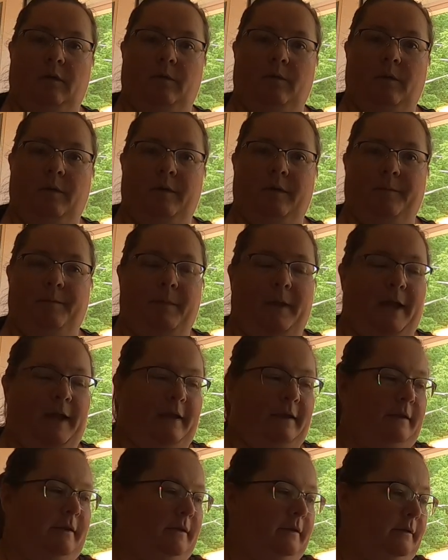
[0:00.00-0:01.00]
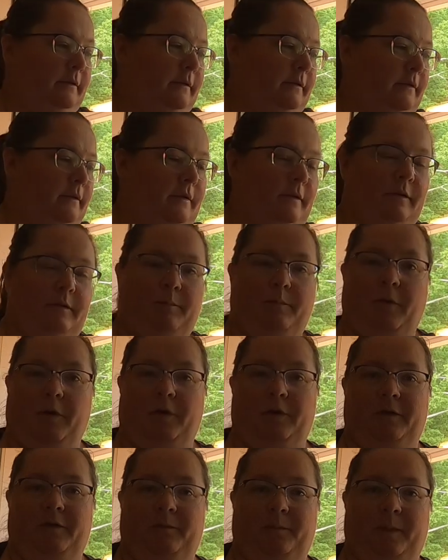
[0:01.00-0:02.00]
Welcome back to
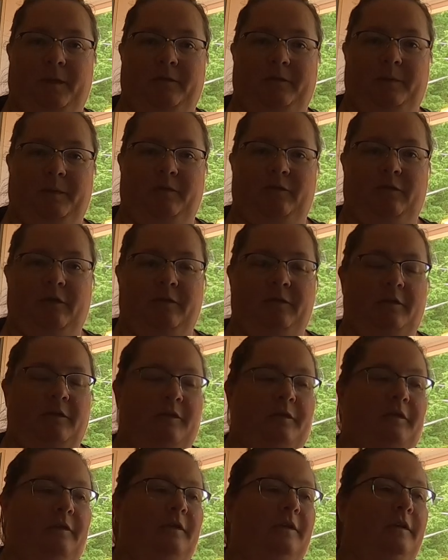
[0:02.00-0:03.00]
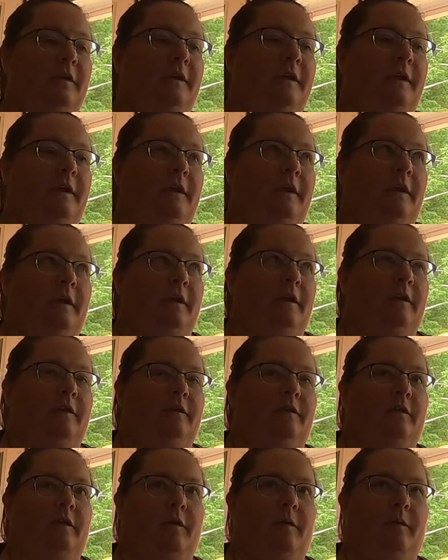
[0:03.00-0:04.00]
Barnas Basement Treasures.
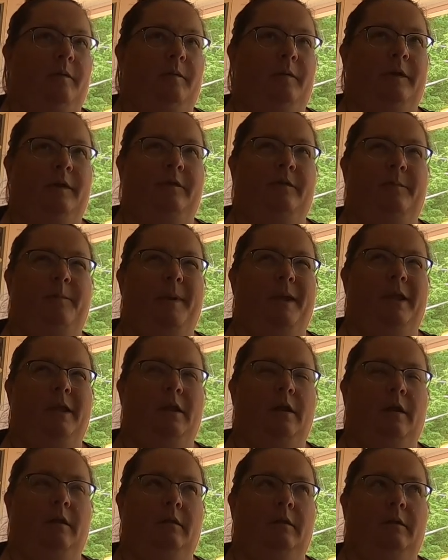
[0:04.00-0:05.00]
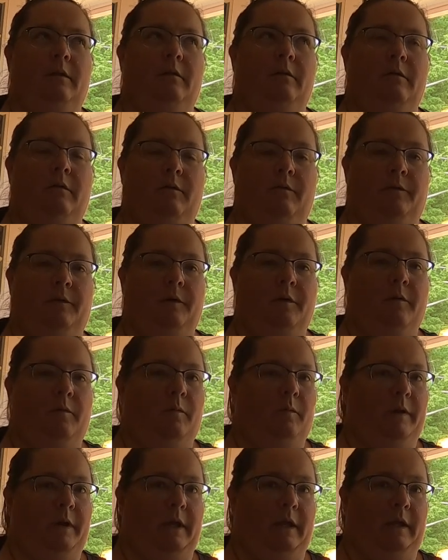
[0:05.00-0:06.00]
So it's been a little over a
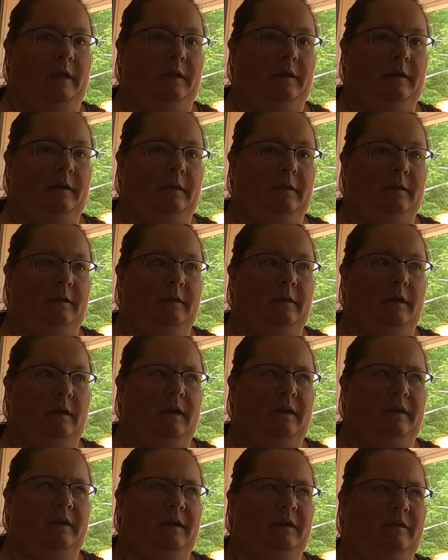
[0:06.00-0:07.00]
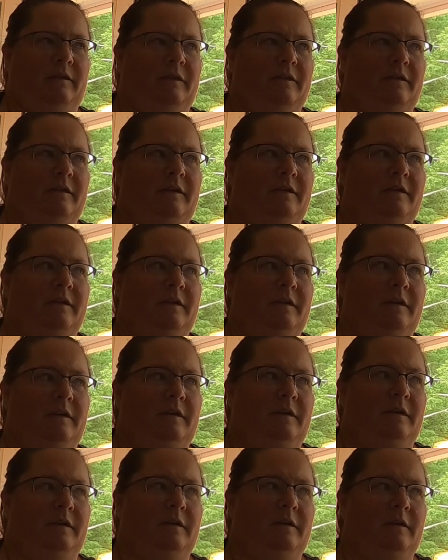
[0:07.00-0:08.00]
week, I think, since I
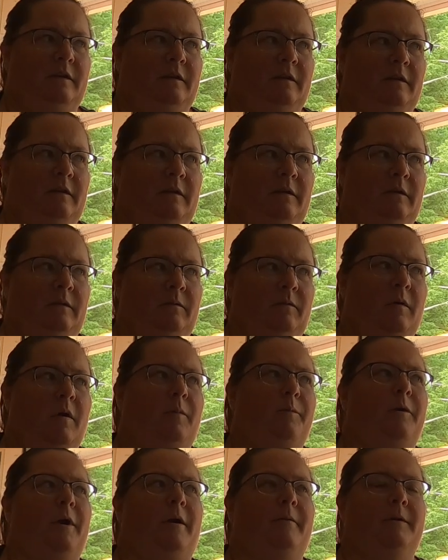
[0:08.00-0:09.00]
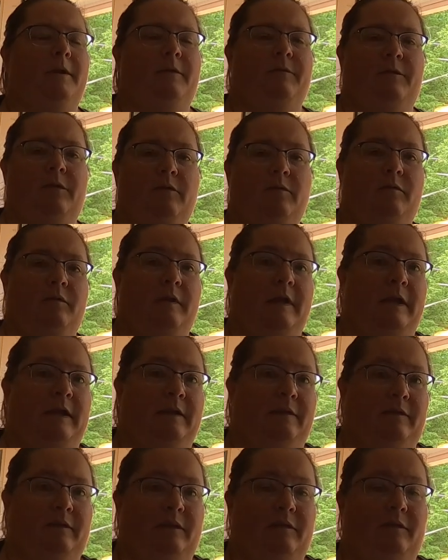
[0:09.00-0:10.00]
did, well, probably a few
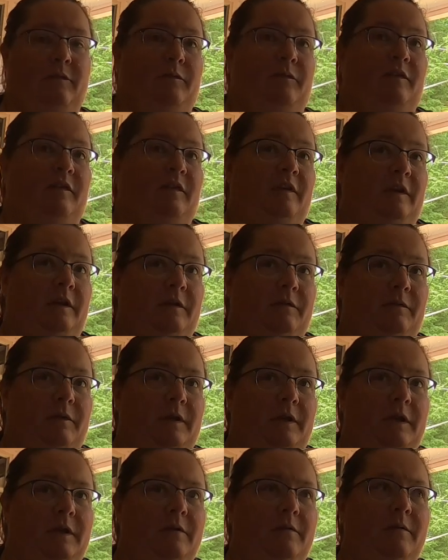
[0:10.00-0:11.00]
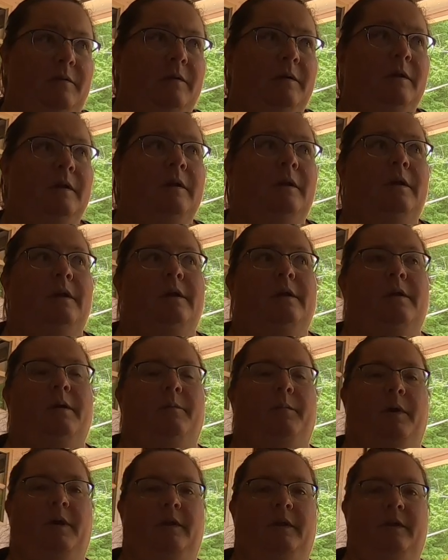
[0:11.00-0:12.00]
days since you've seen a video,
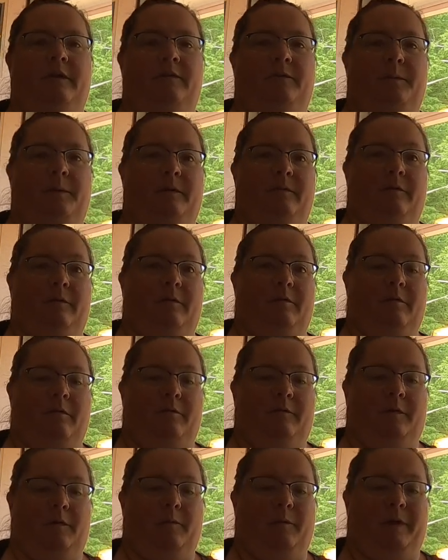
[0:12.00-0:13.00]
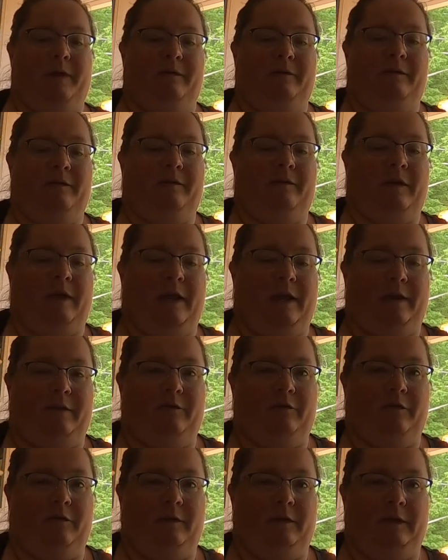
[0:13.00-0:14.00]
but it's been a little over a week since I
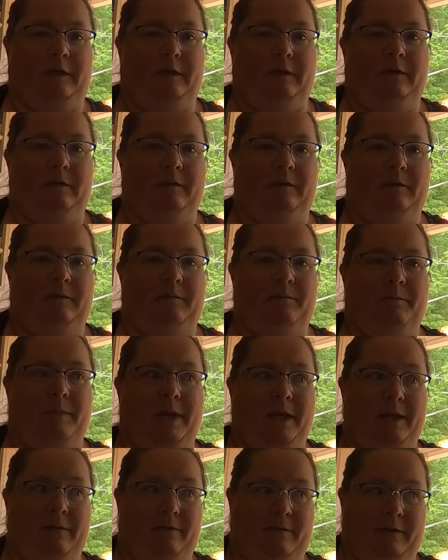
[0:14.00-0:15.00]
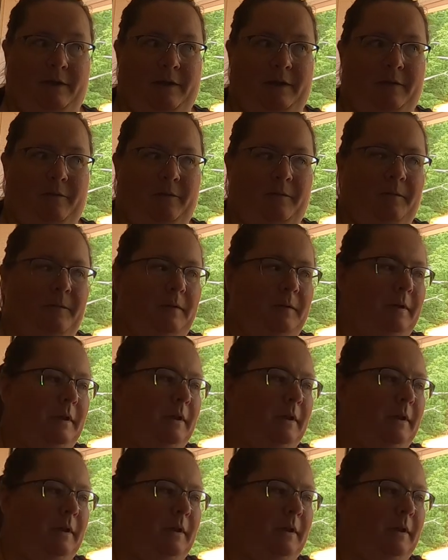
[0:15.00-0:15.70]
actually made a video.